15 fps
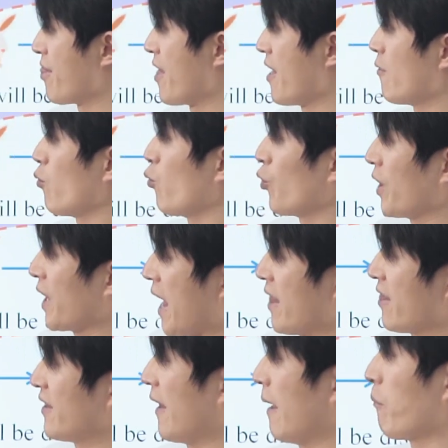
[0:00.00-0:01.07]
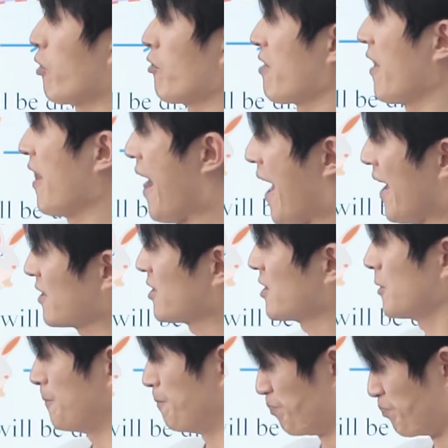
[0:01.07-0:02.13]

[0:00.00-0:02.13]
then we get the number of the legs,